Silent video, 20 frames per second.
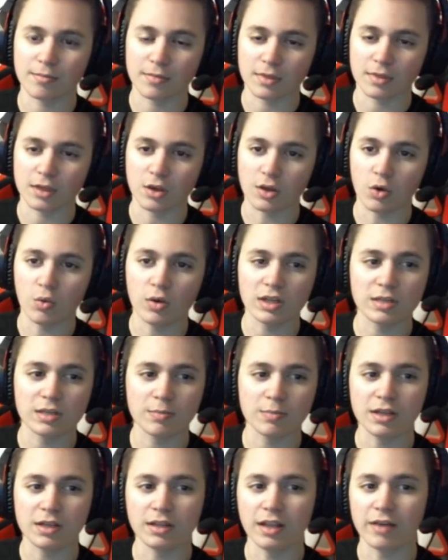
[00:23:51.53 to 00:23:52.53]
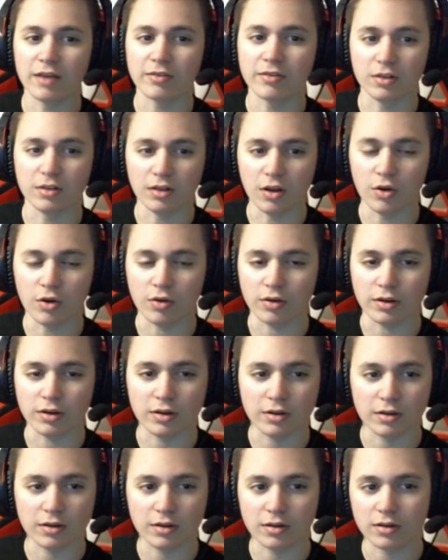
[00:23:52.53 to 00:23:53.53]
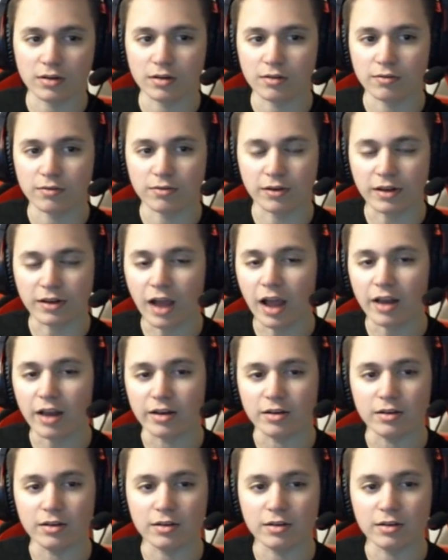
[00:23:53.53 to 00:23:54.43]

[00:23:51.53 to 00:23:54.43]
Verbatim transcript: don't want to be left alone, forgotten.